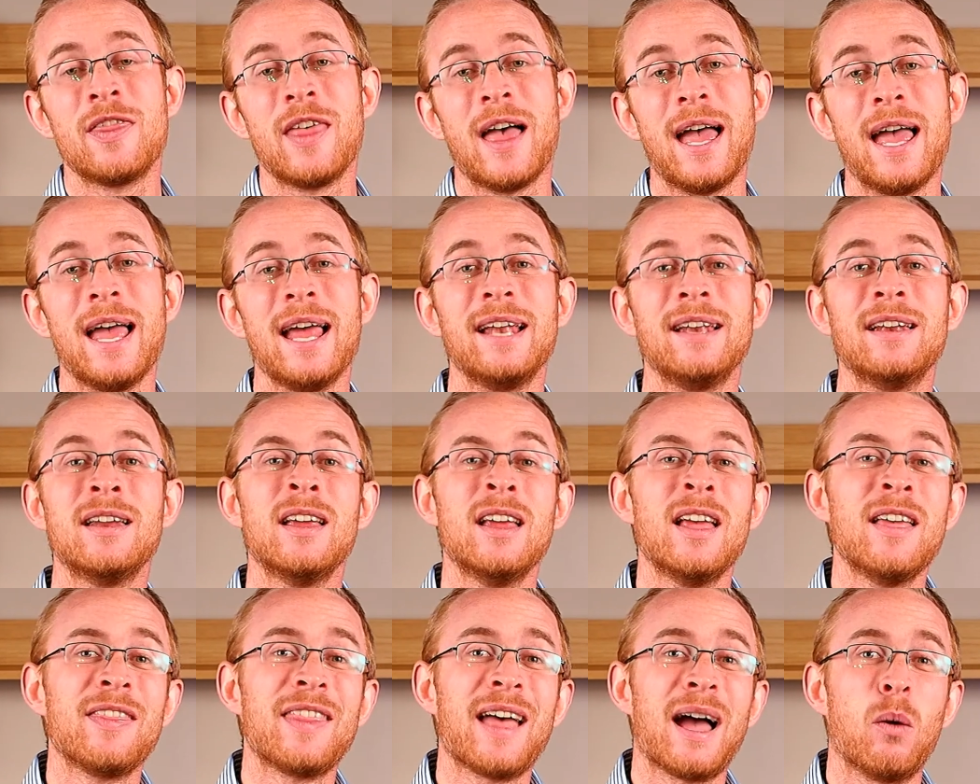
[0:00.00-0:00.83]

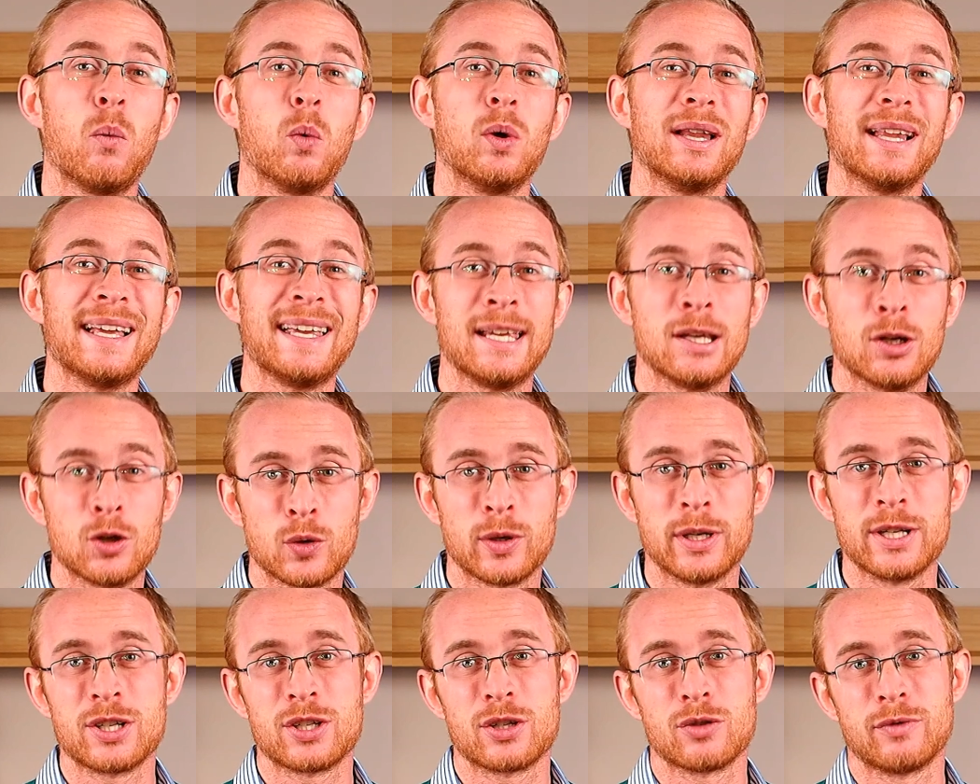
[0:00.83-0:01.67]
then that will
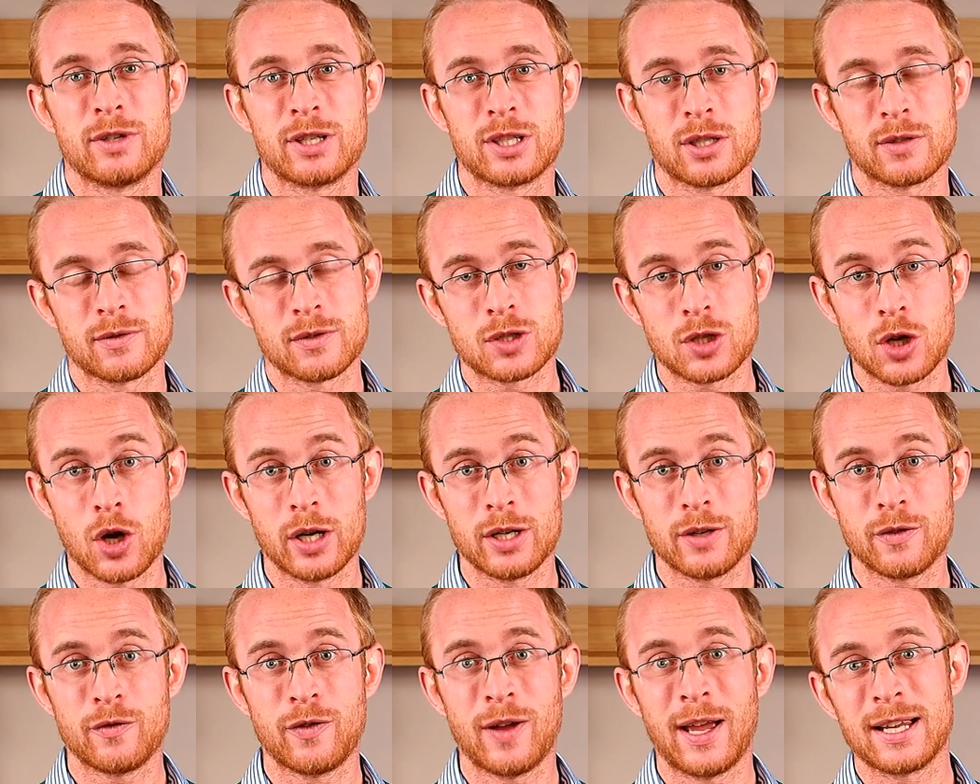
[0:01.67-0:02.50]
increase the risk of
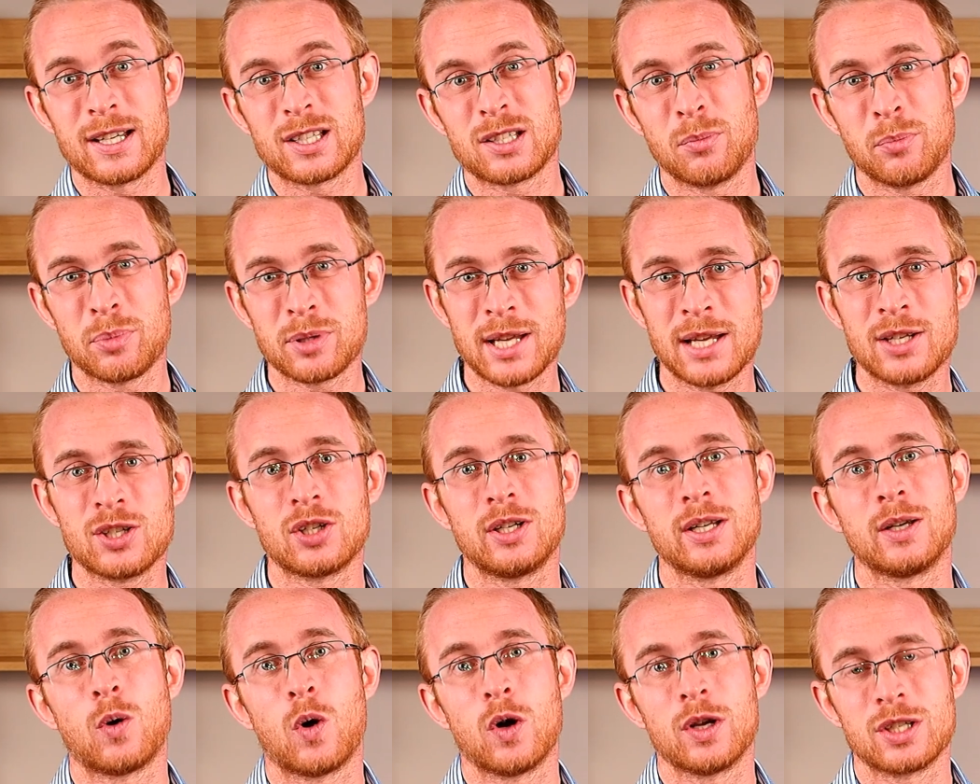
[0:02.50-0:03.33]
side effects and
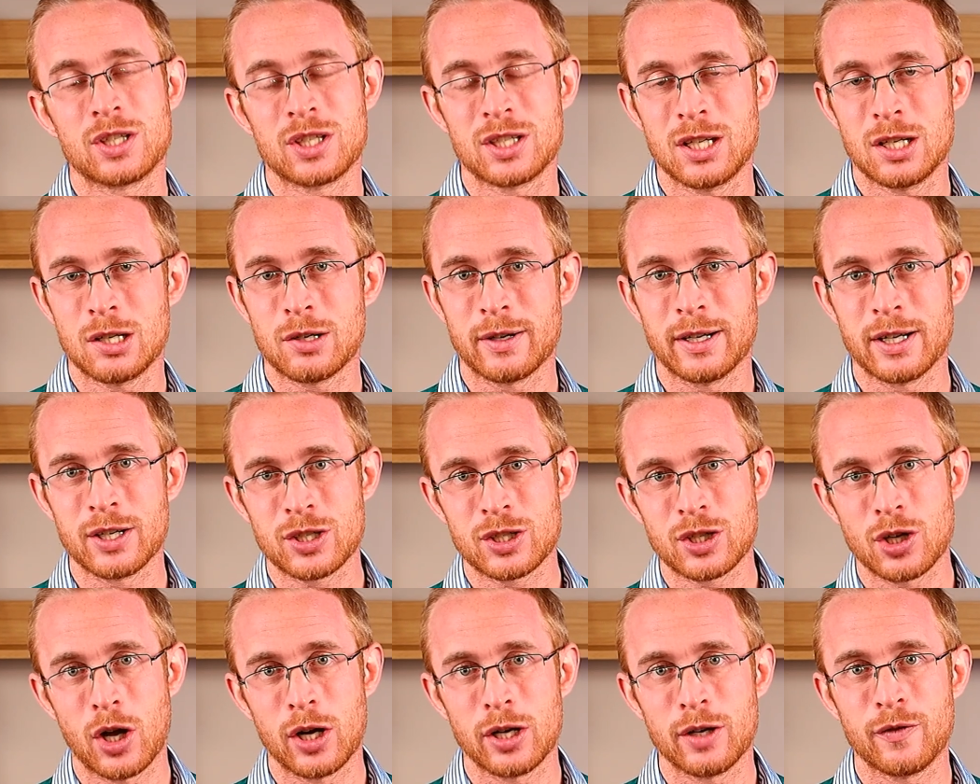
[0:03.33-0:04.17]
potentially quite
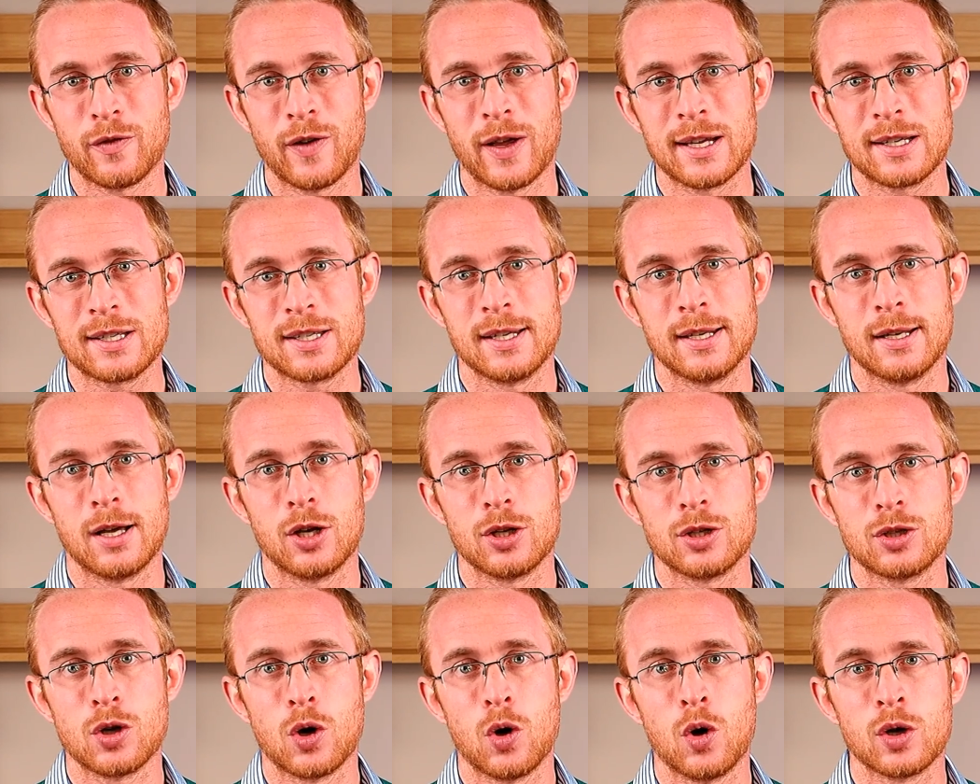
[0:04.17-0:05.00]
serious side effects in
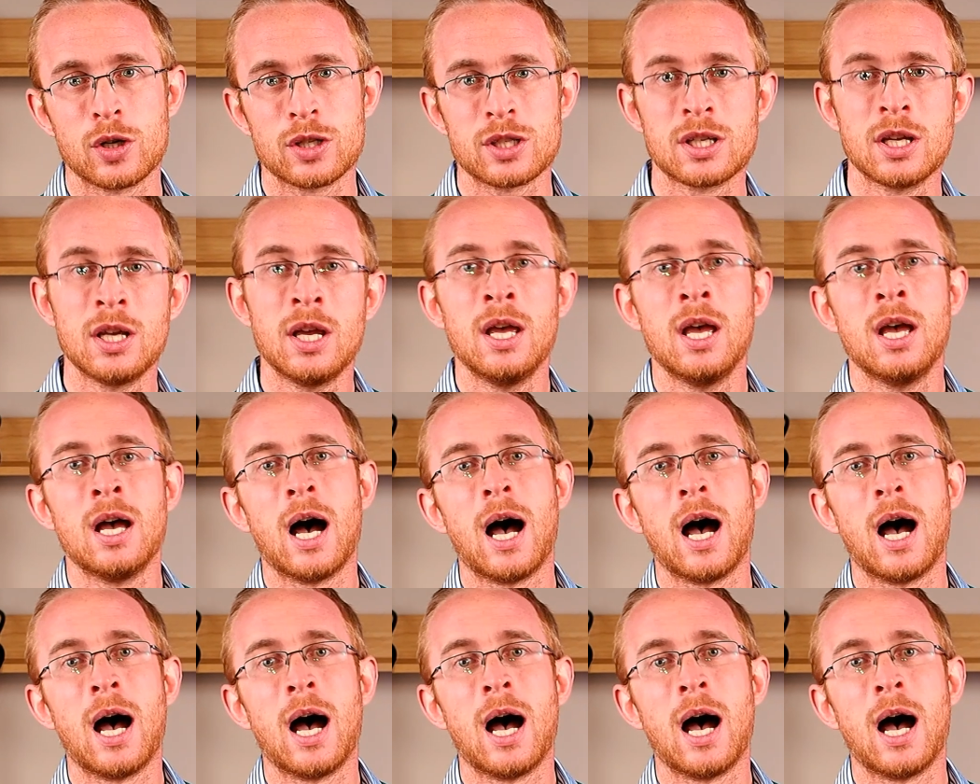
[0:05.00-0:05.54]
our dogs.